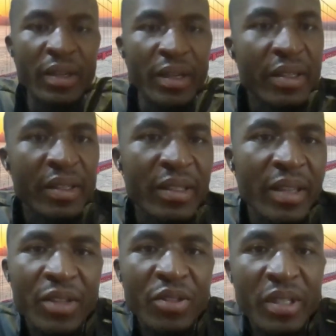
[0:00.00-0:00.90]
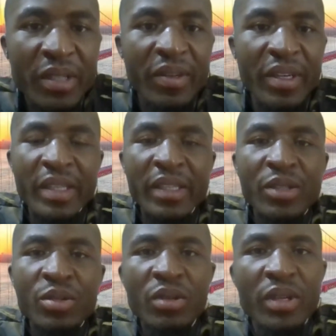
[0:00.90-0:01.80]
It's actually very
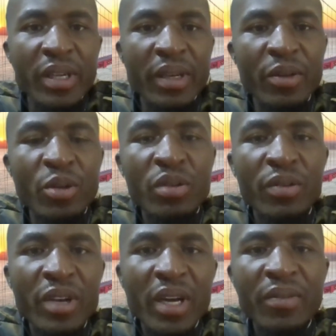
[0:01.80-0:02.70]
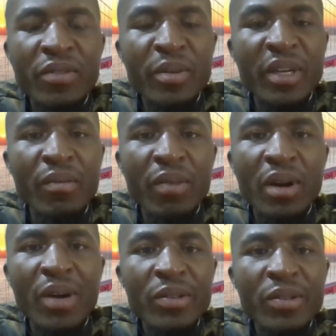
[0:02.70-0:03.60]
easy to locate. Those of you come from Yankpara,
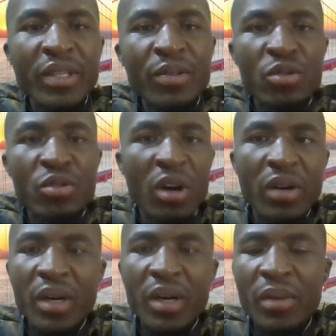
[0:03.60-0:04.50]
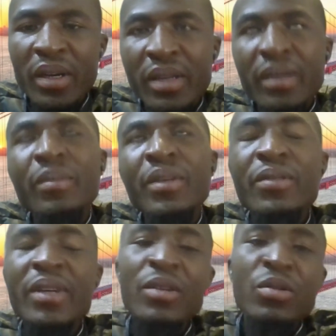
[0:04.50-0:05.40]
once you get to Chowran, if
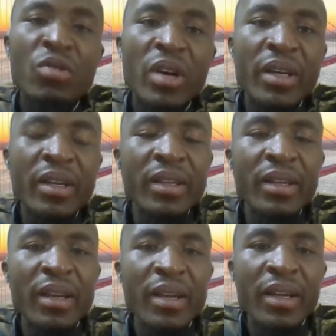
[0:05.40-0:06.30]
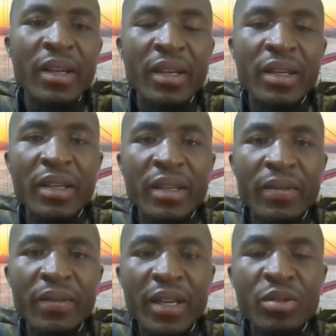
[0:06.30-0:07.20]
you get to Nyohane, if
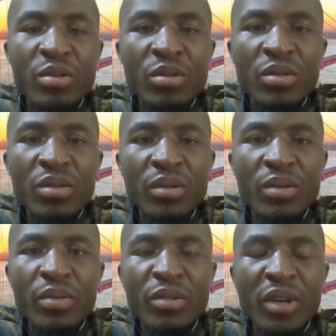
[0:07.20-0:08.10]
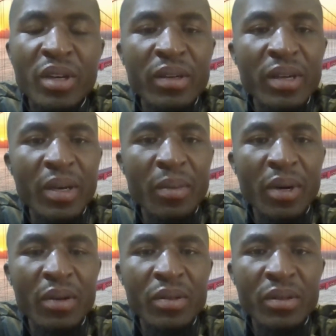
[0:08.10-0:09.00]
you get to Nyohane
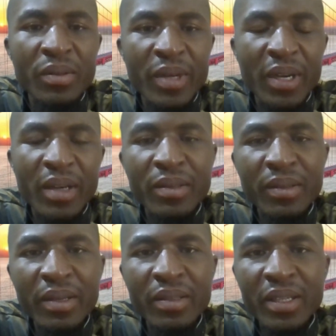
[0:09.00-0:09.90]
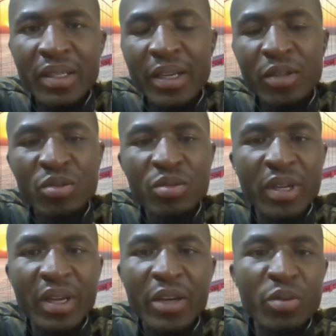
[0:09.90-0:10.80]
roundabout, you can just head to
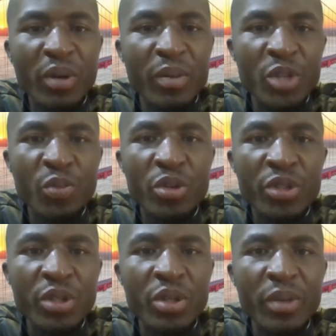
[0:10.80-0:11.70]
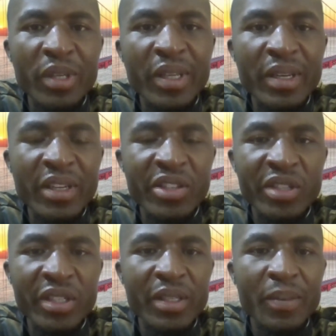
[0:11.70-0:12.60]
the Ali Muhammad Sports Stadium and take the
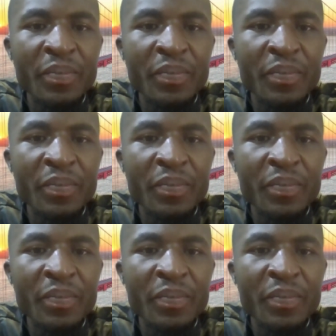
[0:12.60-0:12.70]
street.